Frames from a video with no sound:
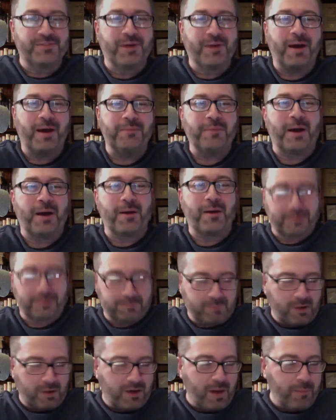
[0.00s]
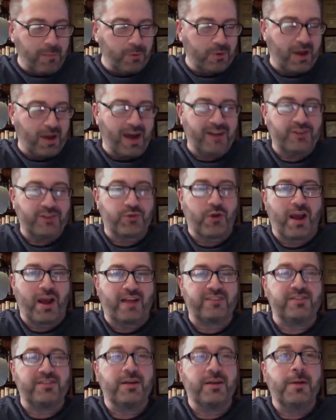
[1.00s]
Now a couple
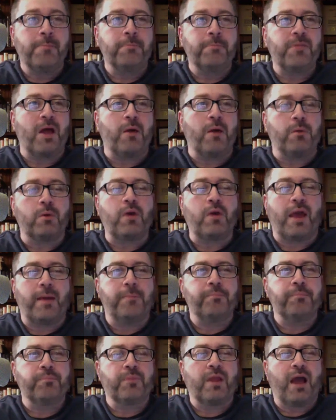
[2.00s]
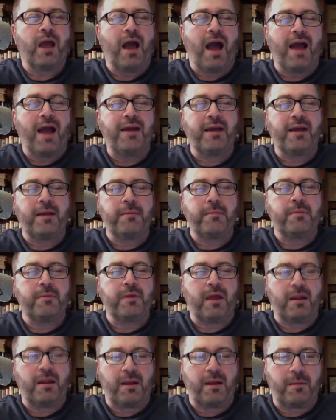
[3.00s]
contracts. Now, okay,
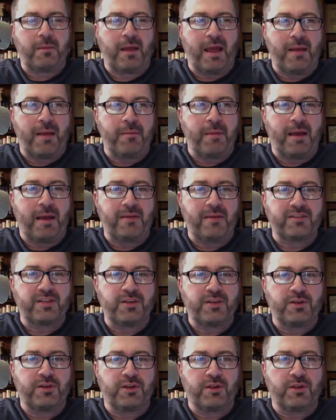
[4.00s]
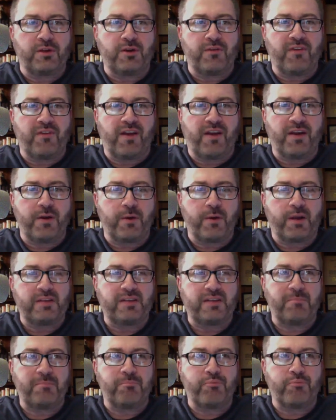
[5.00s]
I'm asking you to clarify here, because
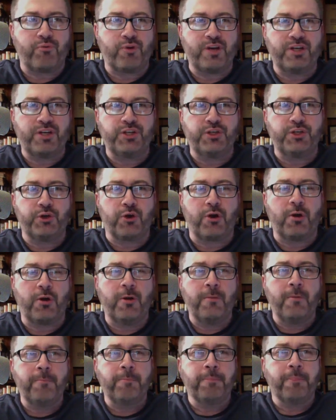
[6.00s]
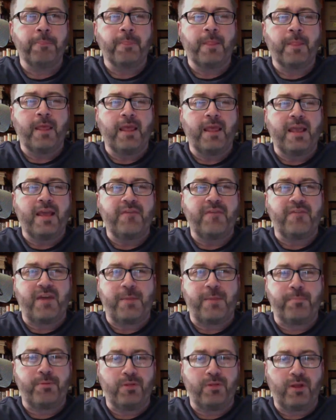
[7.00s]
I'm pretty sure if
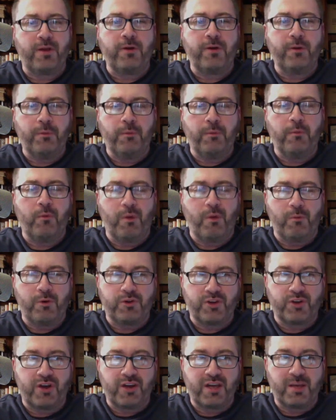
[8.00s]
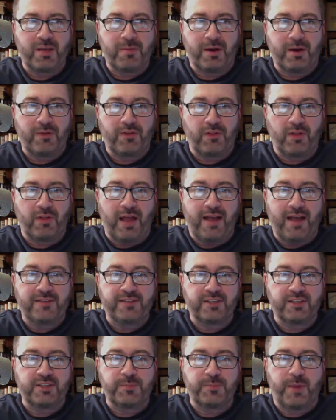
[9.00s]
a player, when we're talking about the
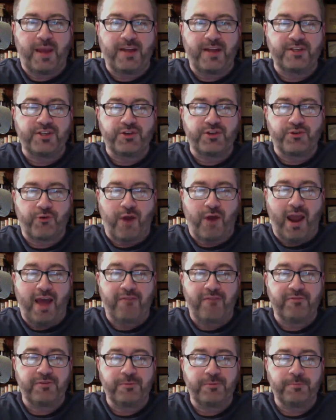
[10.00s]
last expansion draft,